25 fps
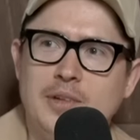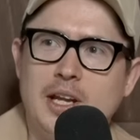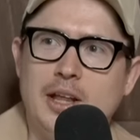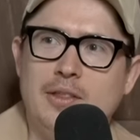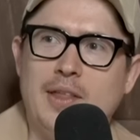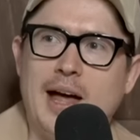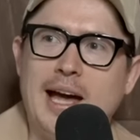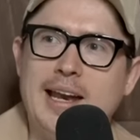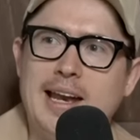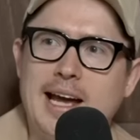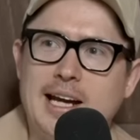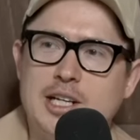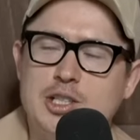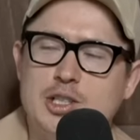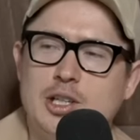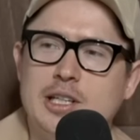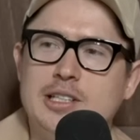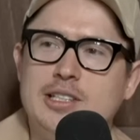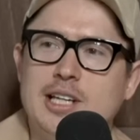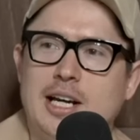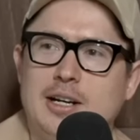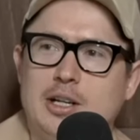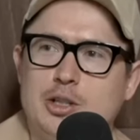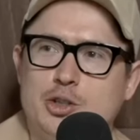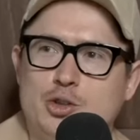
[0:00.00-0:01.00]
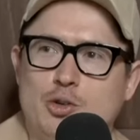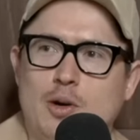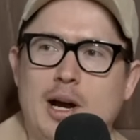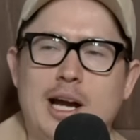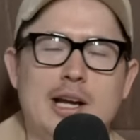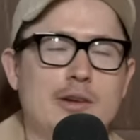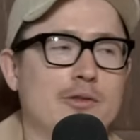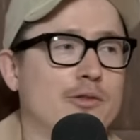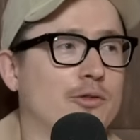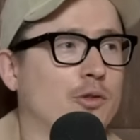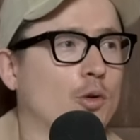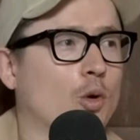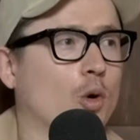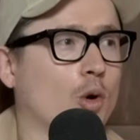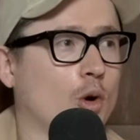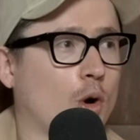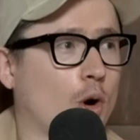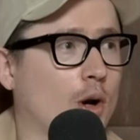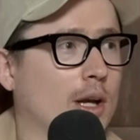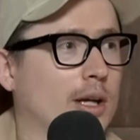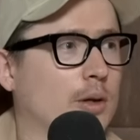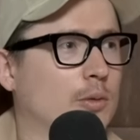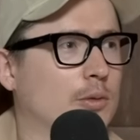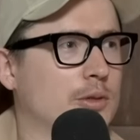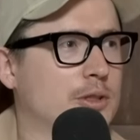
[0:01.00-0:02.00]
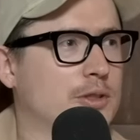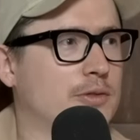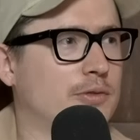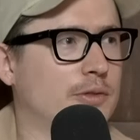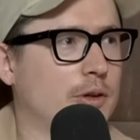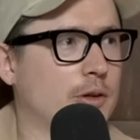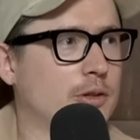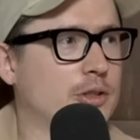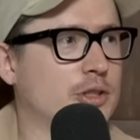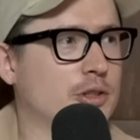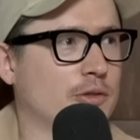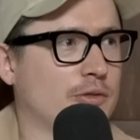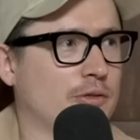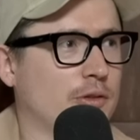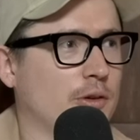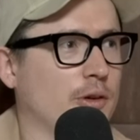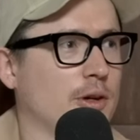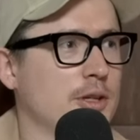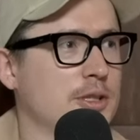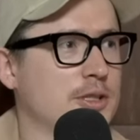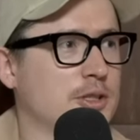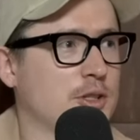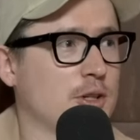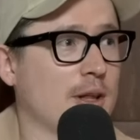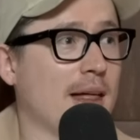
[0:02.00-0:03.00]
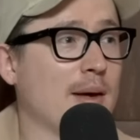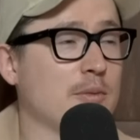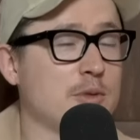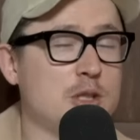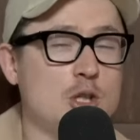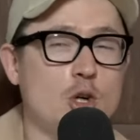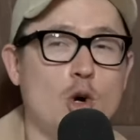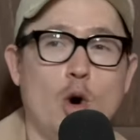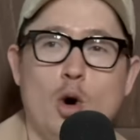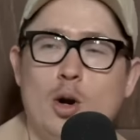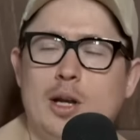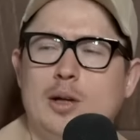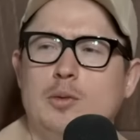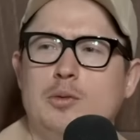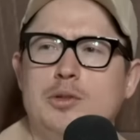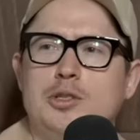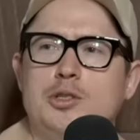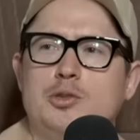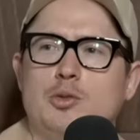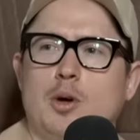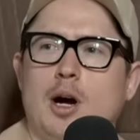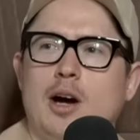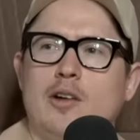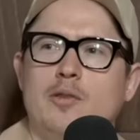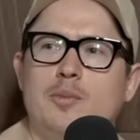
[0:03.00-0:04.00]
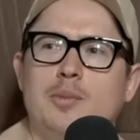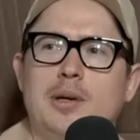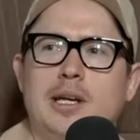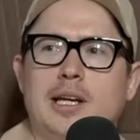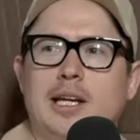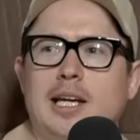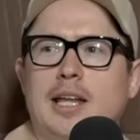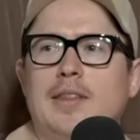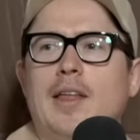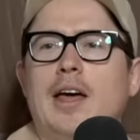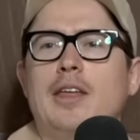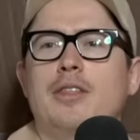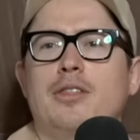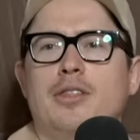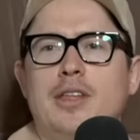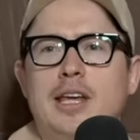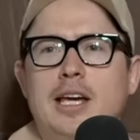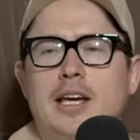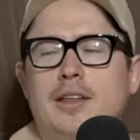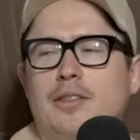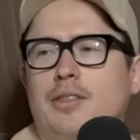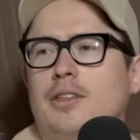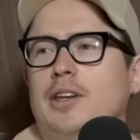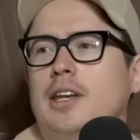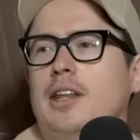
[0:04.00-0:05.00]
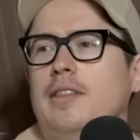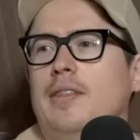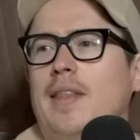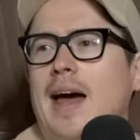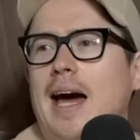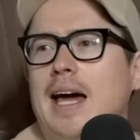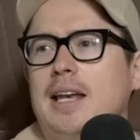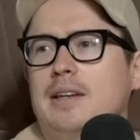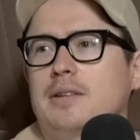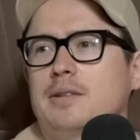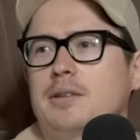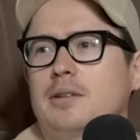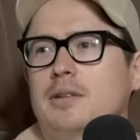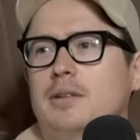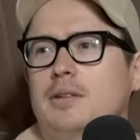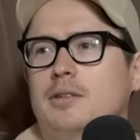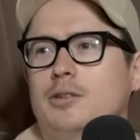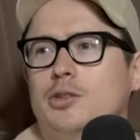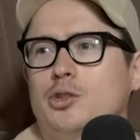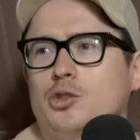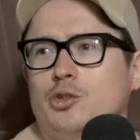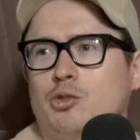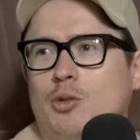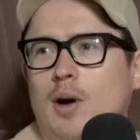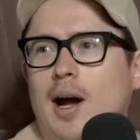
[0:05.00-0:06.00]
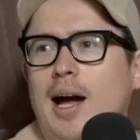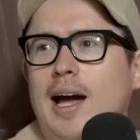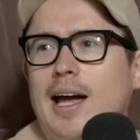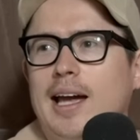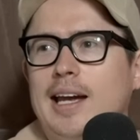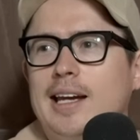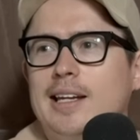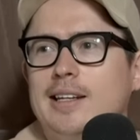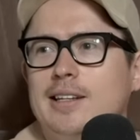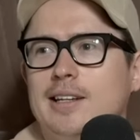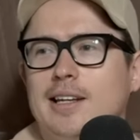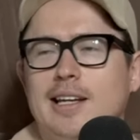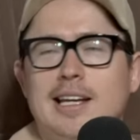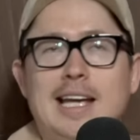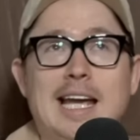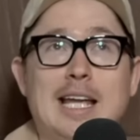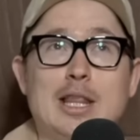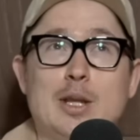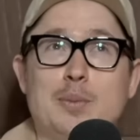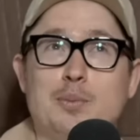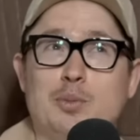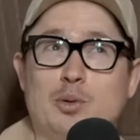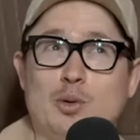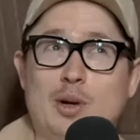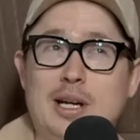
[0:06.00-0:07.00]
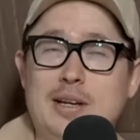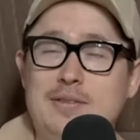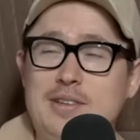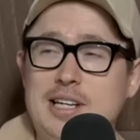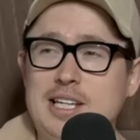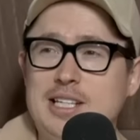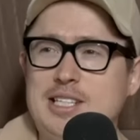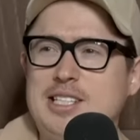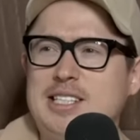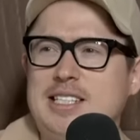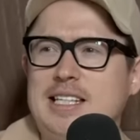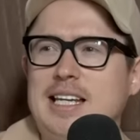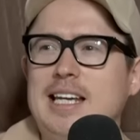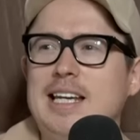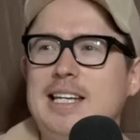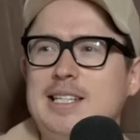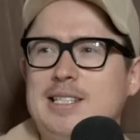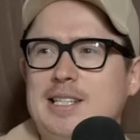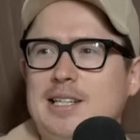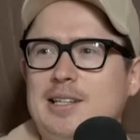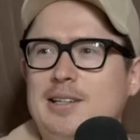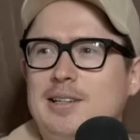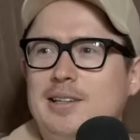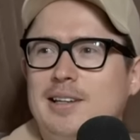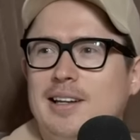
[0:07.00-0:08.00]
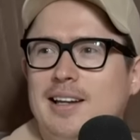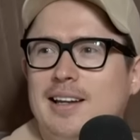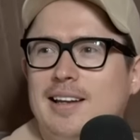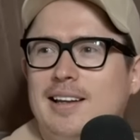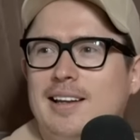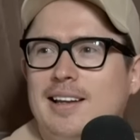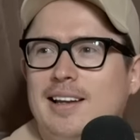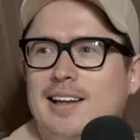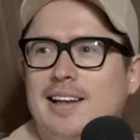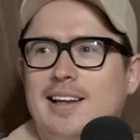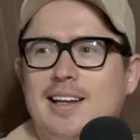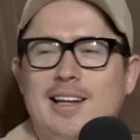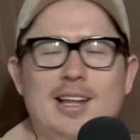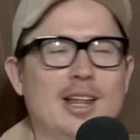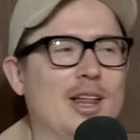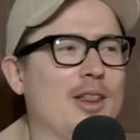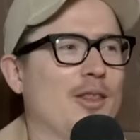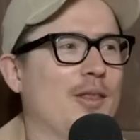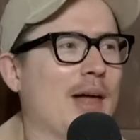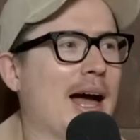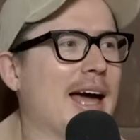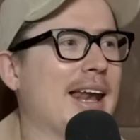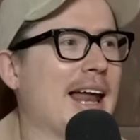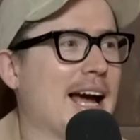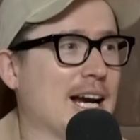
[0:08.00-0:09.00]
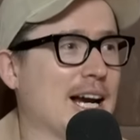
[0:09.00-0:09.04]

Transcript: they'd actually done a trade for Collingwood's future first. So that was Collingwood's draft pick. And they think that in that trade in the mm-hmm. previous season Oh. They'd